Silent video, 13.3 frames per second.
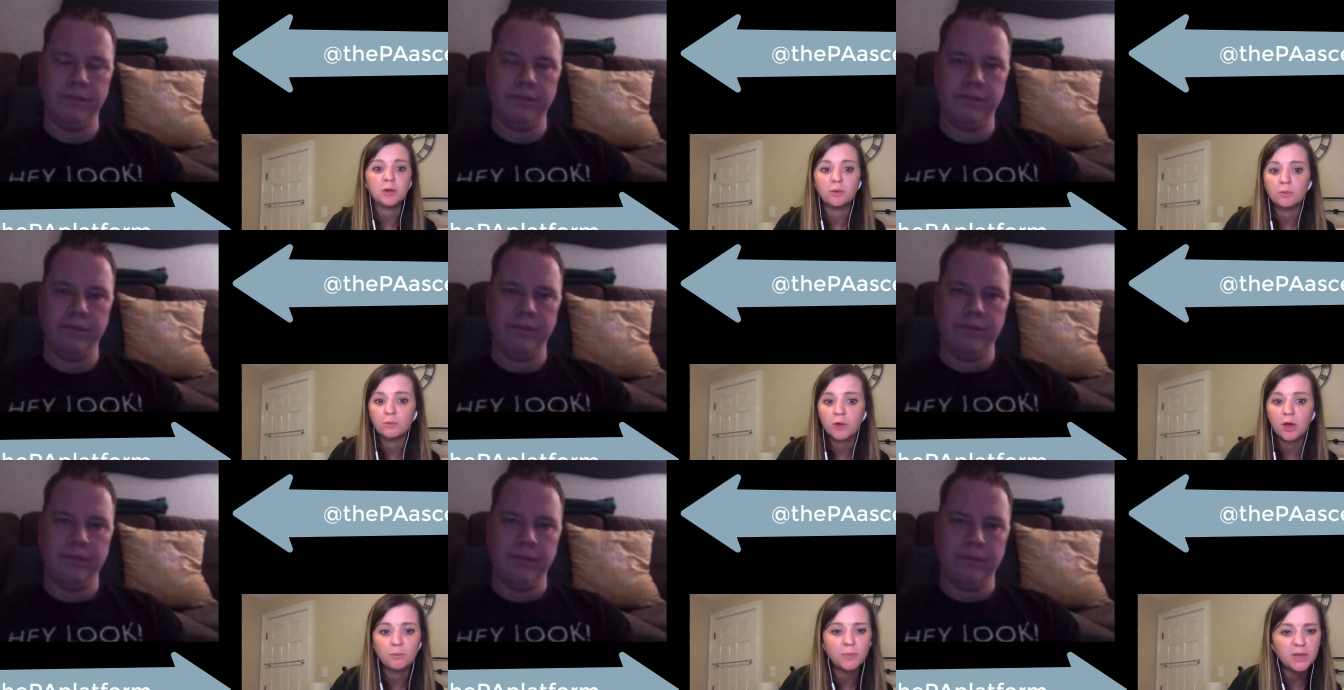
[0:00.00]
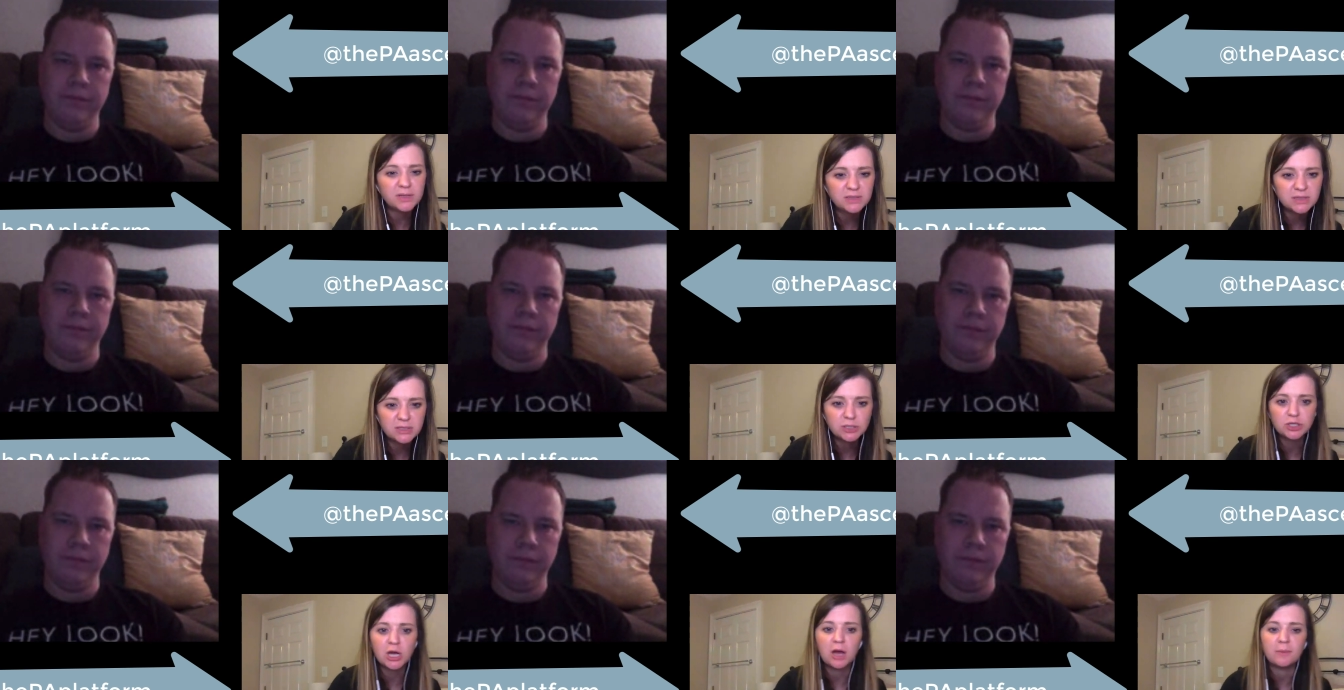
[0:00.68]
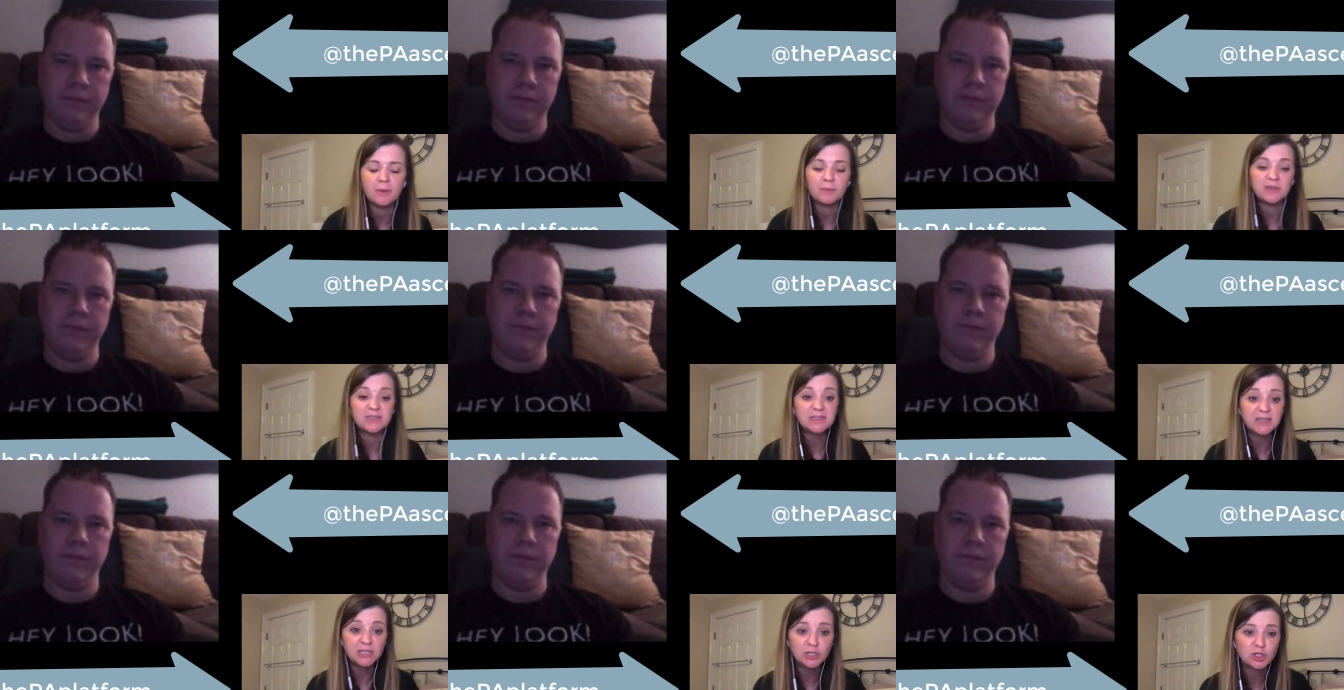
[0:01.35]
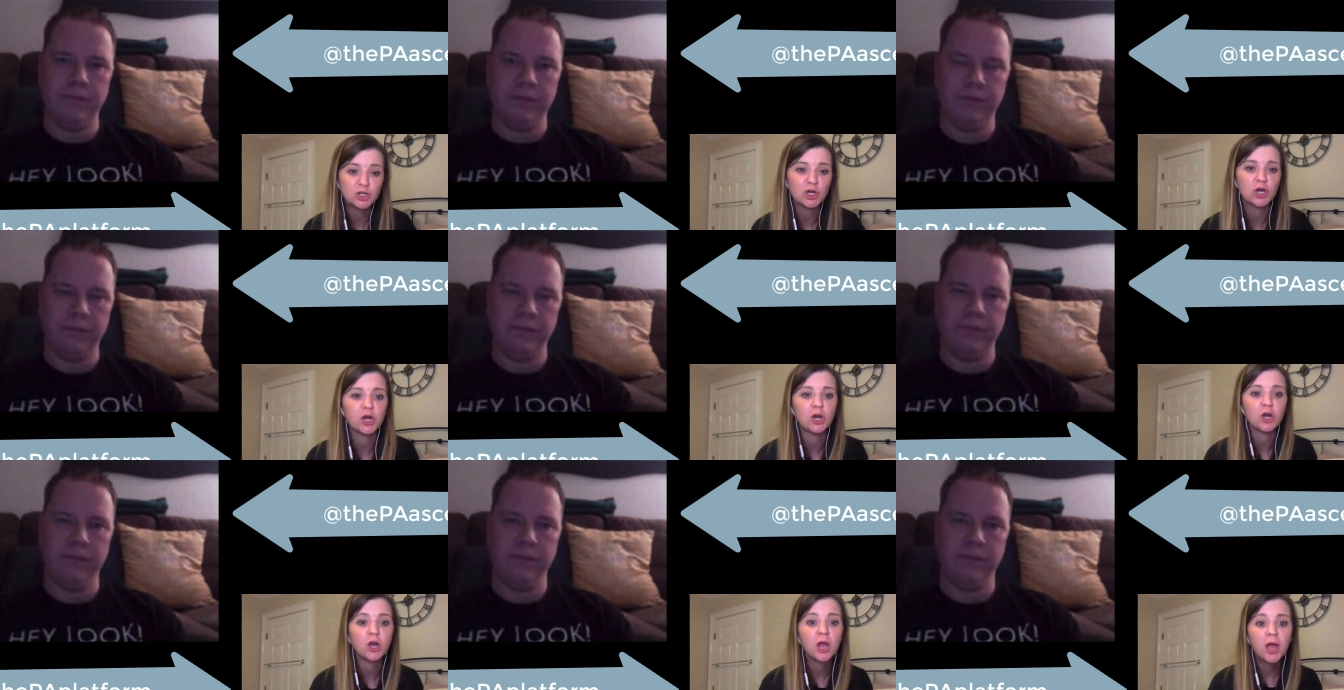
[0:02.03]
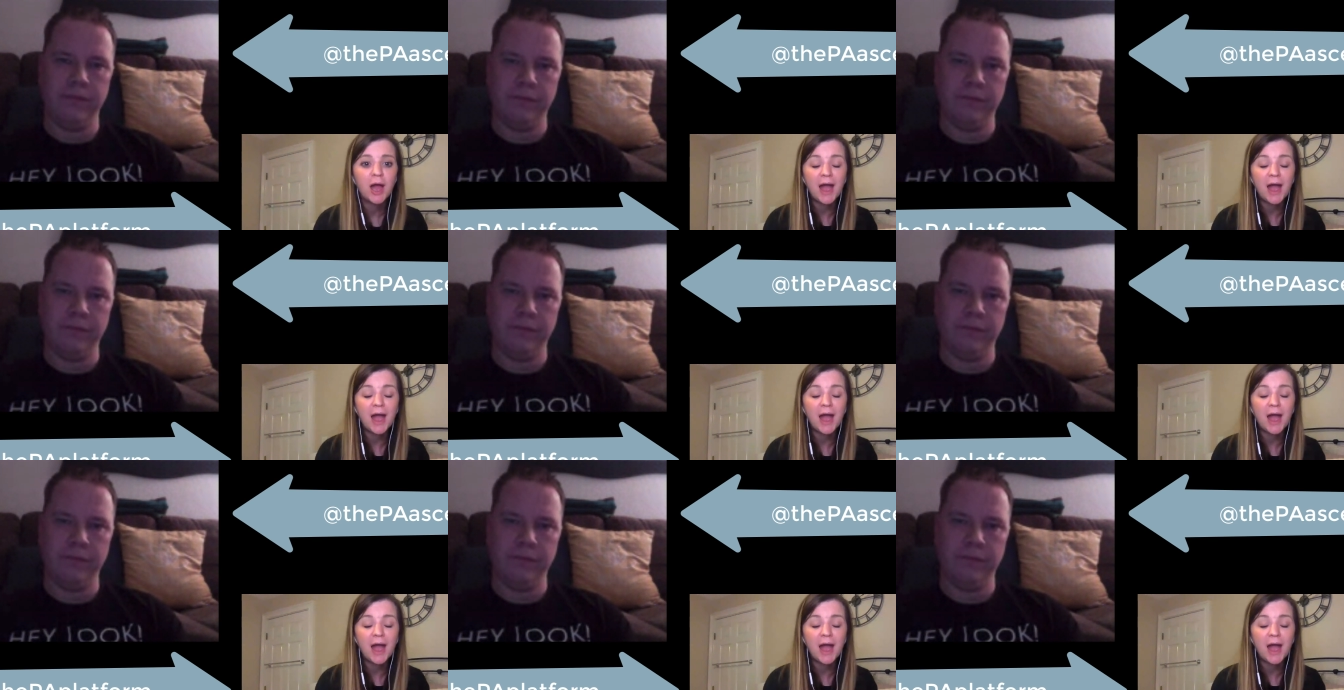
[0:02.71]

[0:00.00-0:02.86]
Speaker 1: in a, a business job, I'm a teacher,